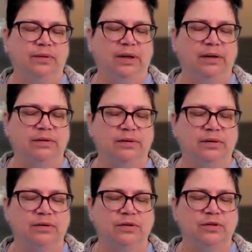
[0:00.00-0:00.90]
that
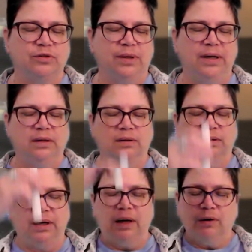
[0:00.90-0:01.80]
straight
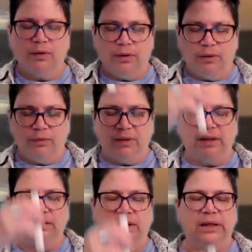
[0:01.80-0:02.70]
arrow,
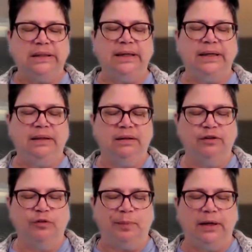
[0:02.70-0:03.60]
that line
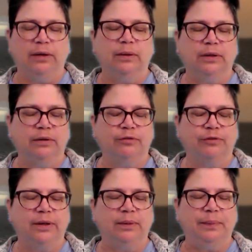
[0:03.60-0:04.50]
of power
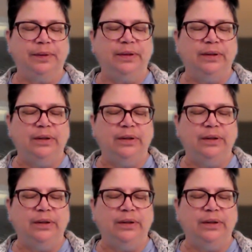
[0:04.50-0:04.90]
from